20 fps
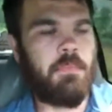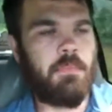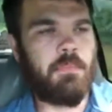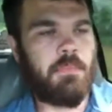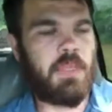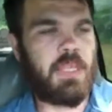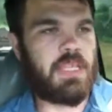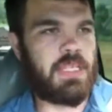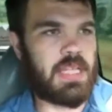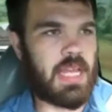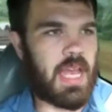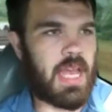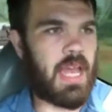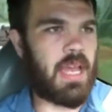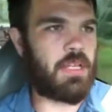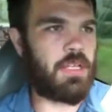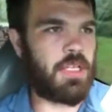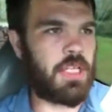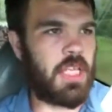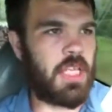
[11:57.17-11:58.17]
because I
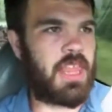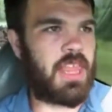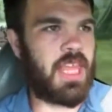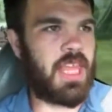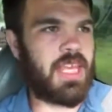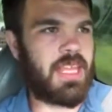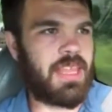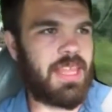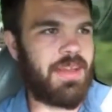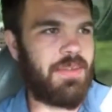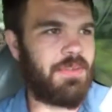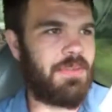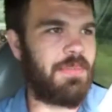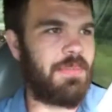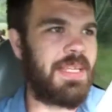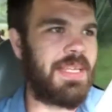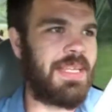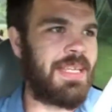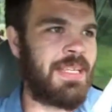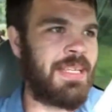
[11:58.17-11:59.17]
actually think that would
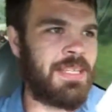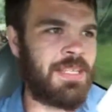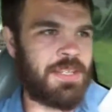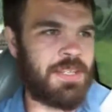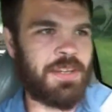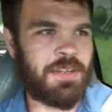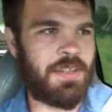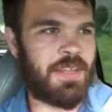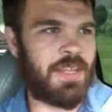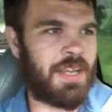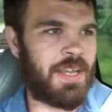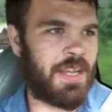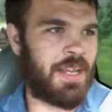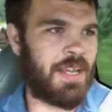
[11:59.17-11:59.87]
be easier than an